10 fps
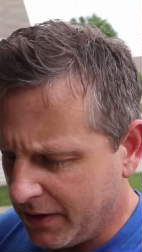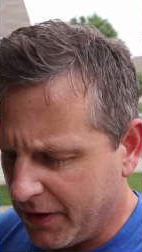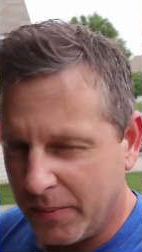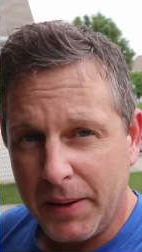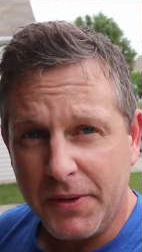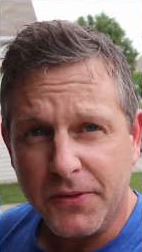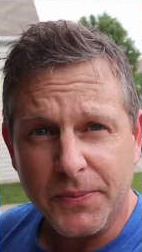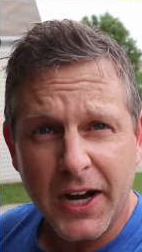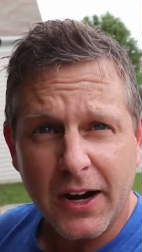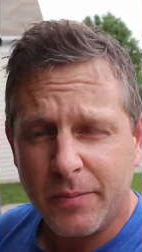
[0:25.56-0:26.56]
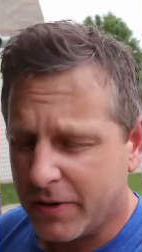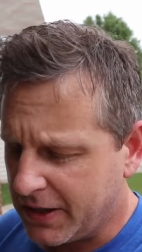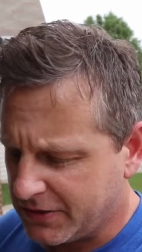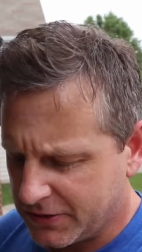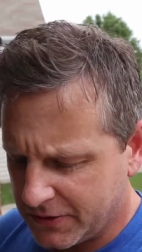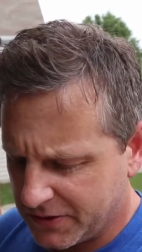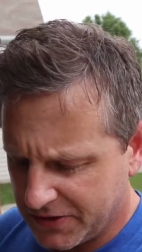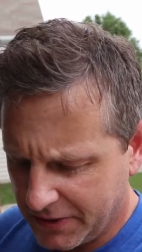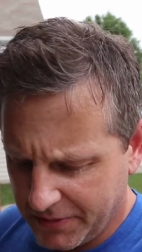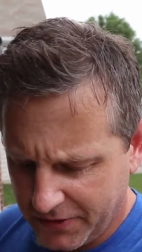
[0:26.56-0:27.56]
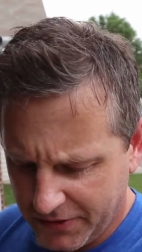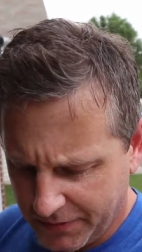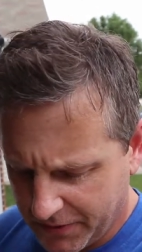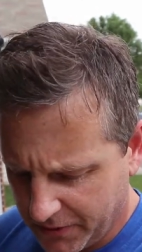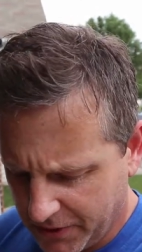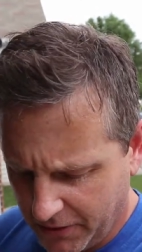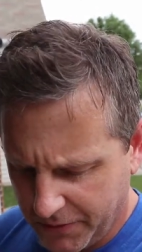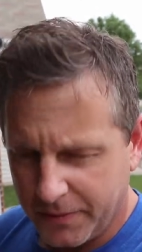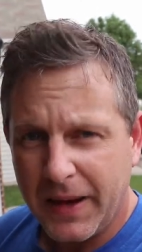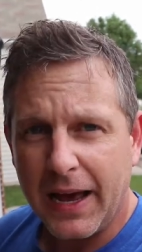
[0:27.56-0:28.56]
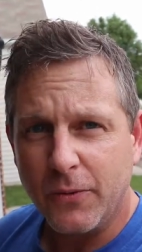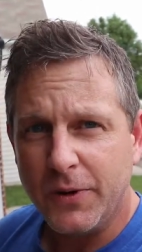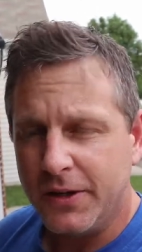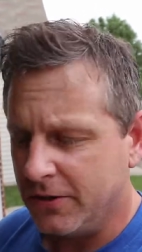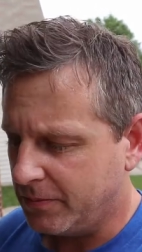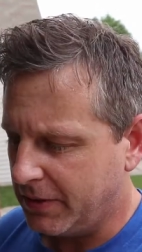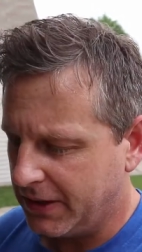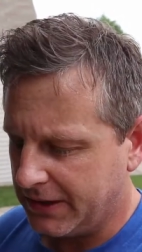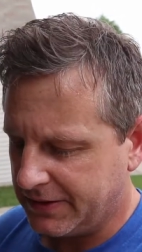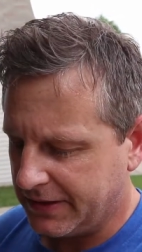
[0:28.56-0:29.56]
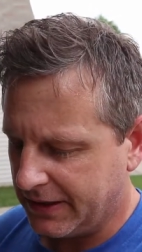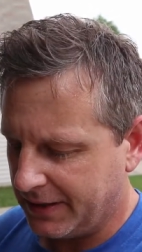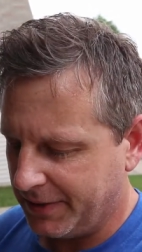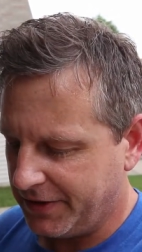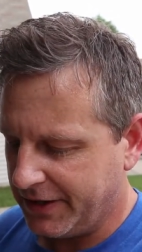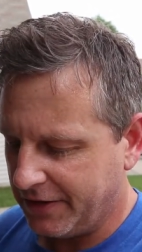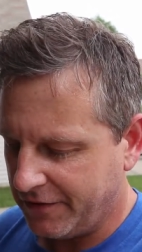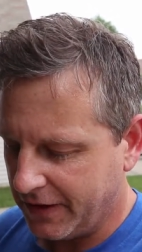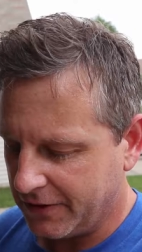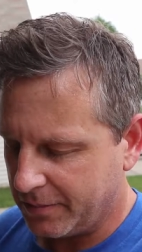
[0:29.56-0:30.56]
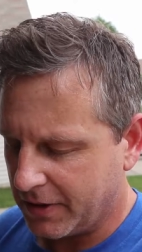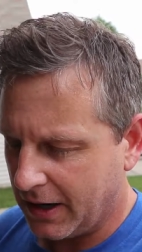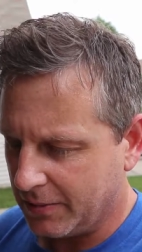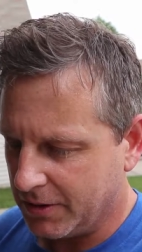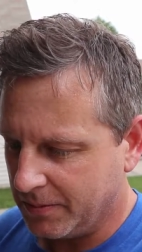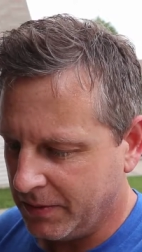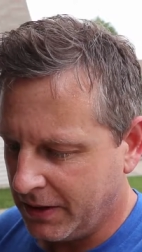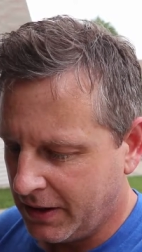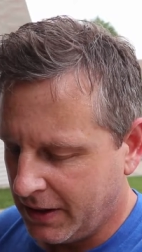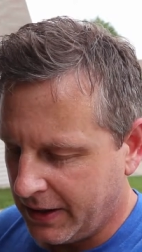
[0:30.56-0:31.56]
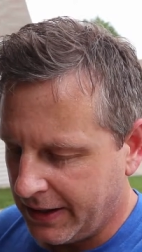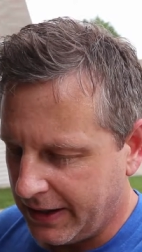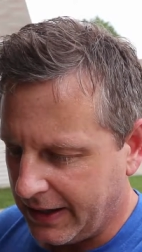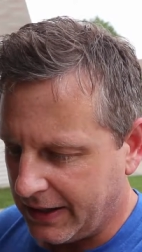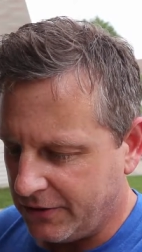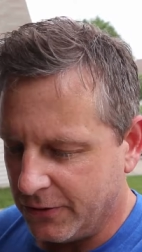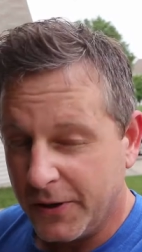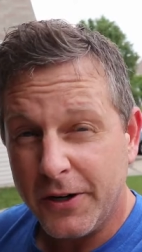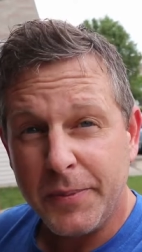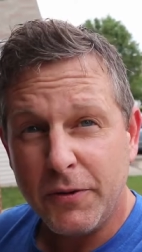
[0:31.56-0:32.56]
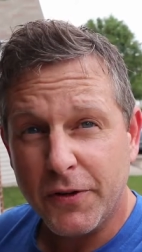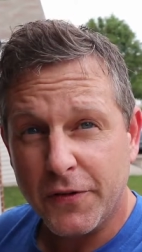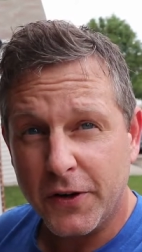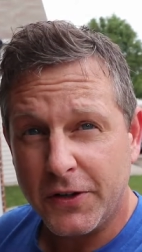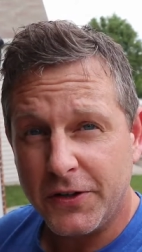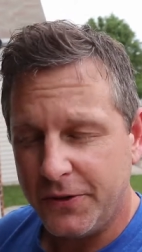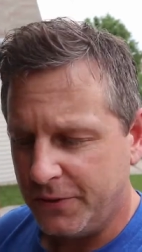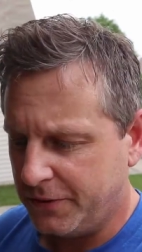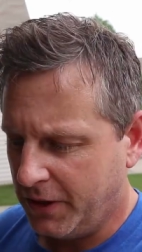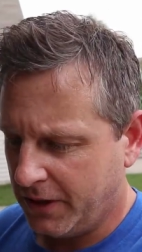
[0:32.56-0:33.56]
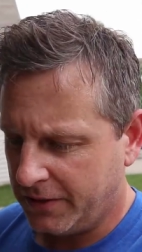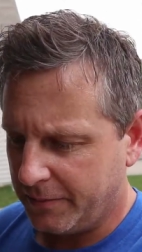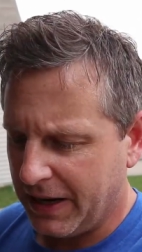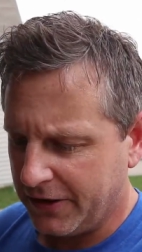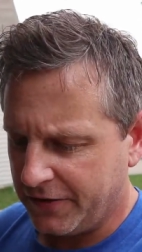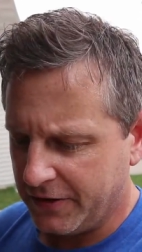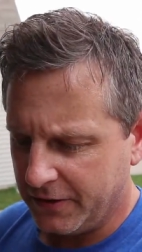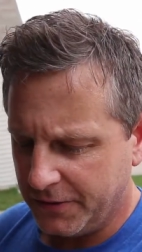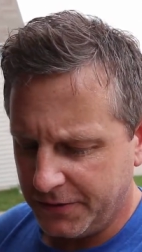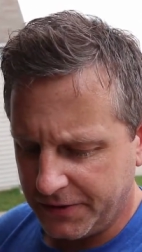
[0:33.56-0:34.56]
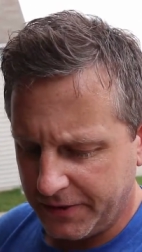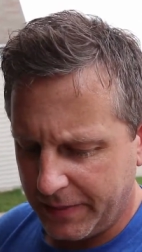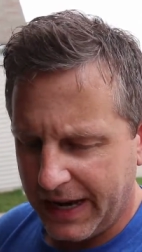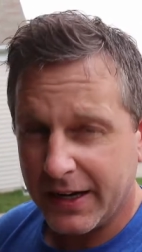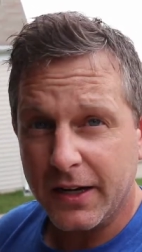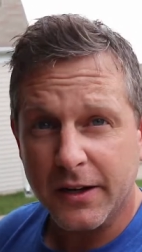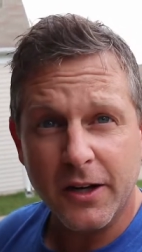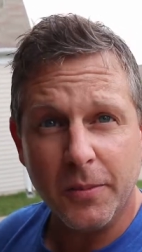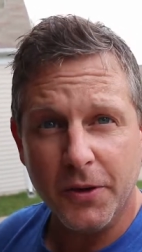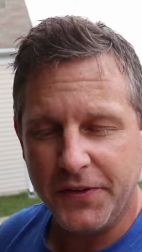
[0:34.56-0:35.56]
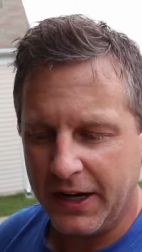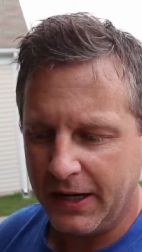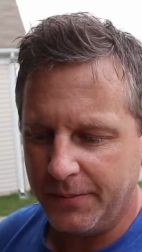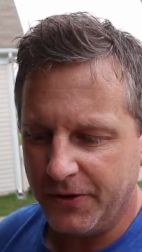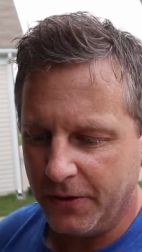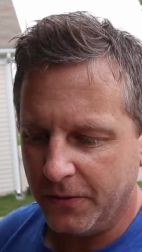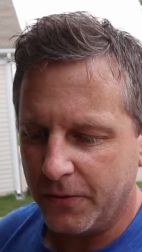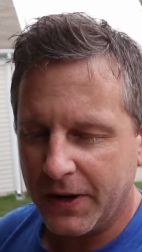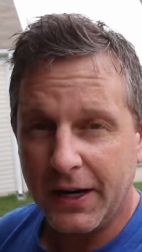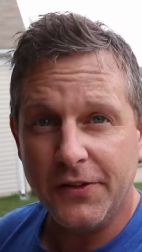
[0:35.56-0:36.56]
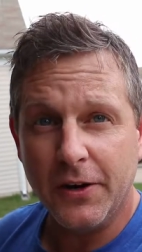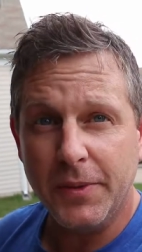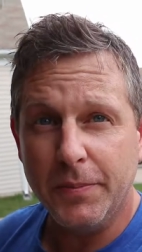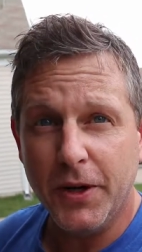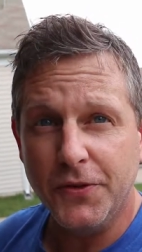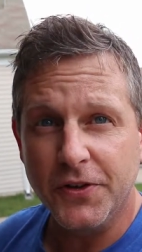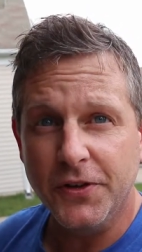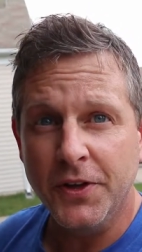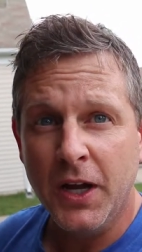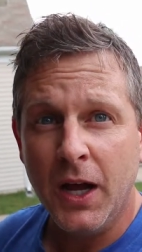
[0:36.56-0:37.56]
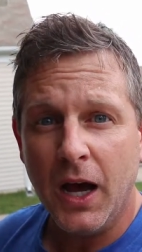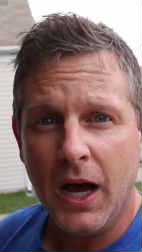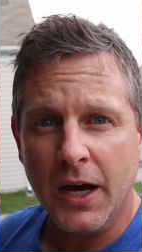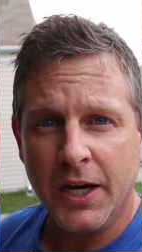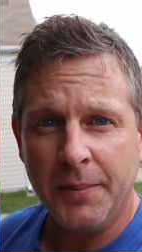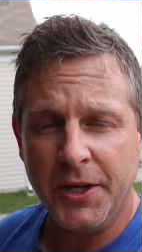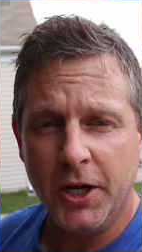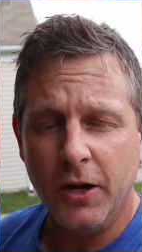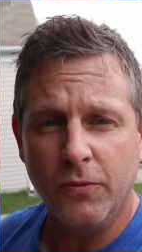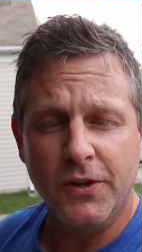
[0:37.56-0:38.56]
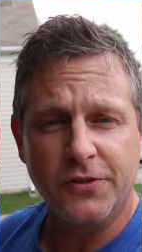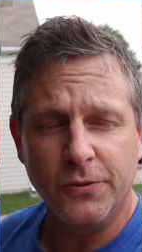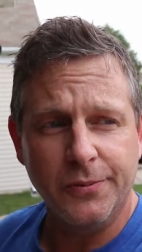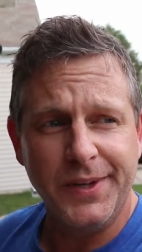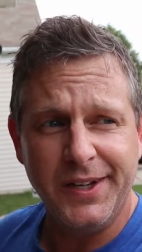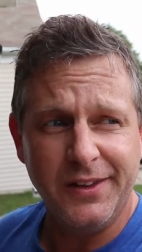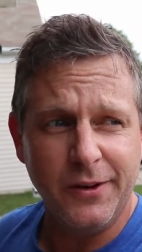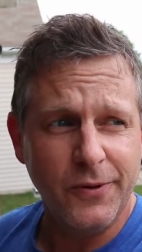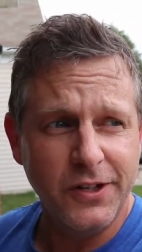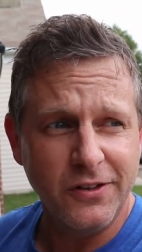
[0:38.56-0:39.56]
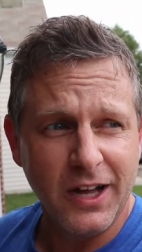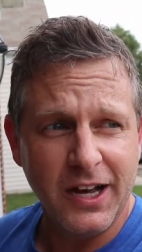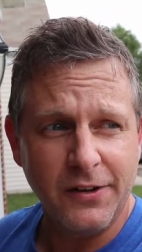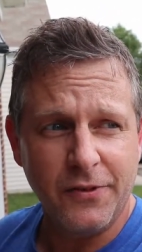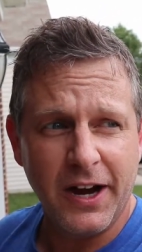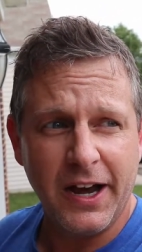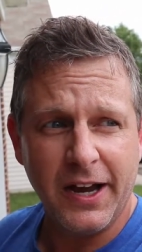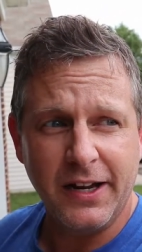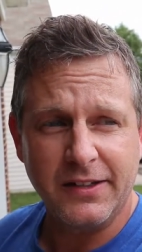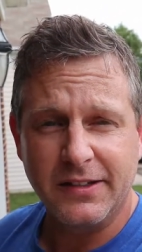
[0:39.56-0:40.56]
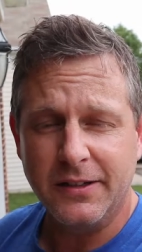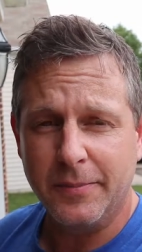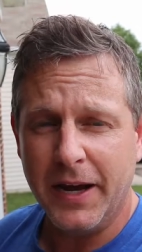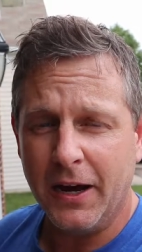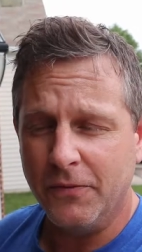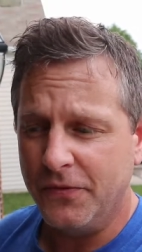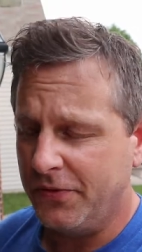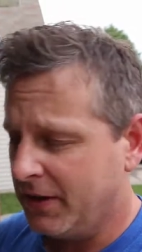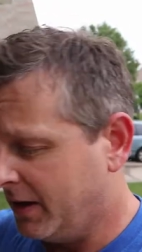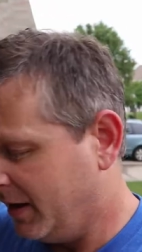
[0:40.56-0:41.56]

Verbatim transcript: thought maybe some tire pressure or something, something going on with the back wheel but um, I think I found the problem and you'll hear me refer to the bike feeling loose in the back end a couple of times on the rides I'll be posting uh, coming up, which will be the Ridgeline Ride, Cedar Mountain,